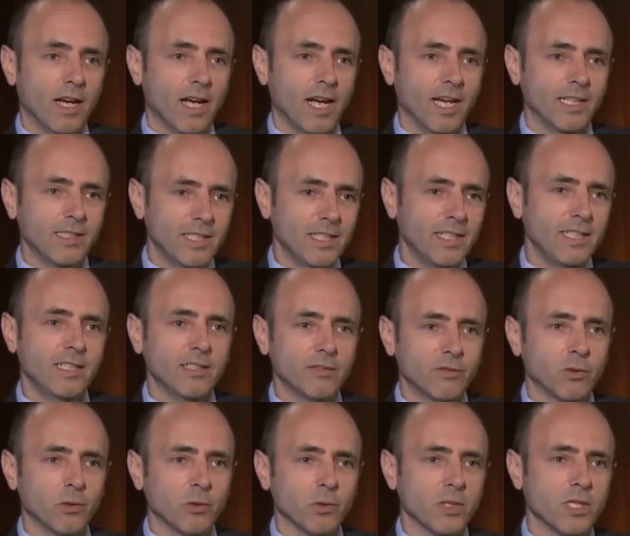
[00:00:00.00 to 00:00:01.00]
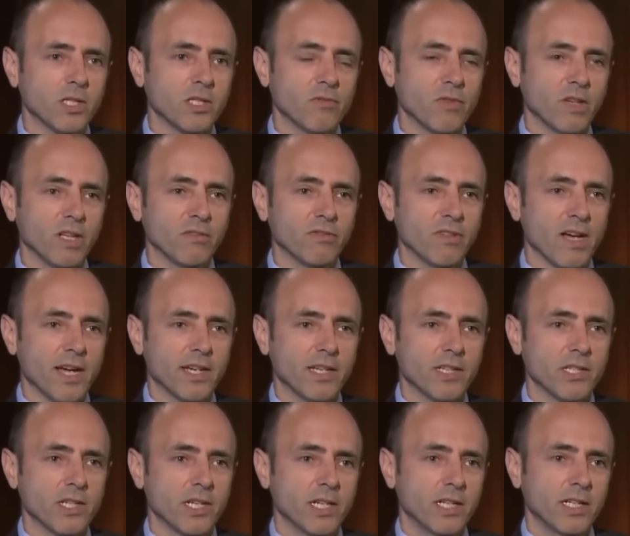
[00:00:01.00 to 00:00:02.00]
And he, of course, is vilified
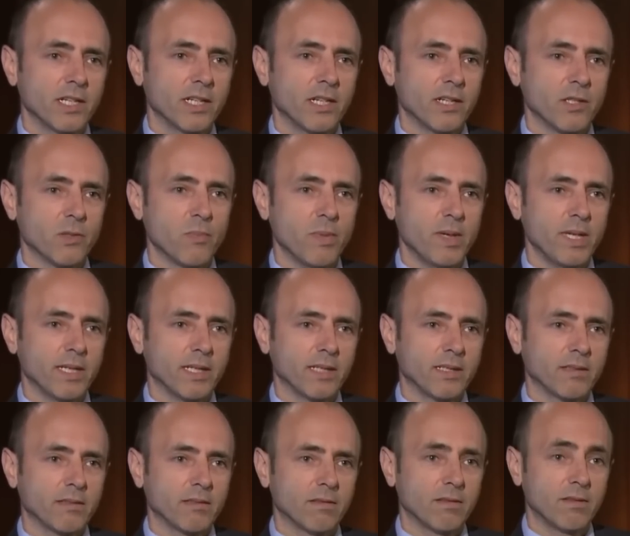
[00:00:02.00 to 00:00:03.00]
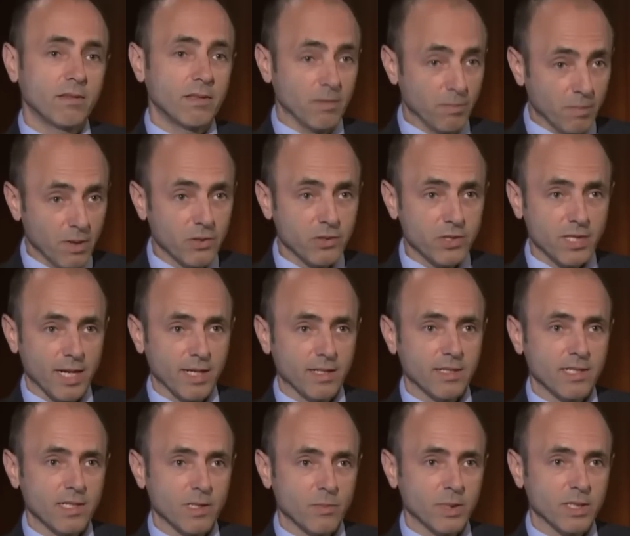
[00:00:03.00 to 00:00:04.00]
as being the most
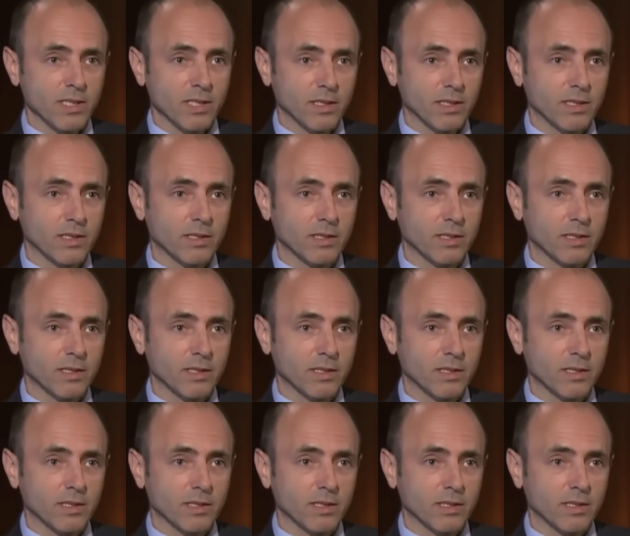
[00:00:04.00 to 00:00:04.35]
anti-Semitic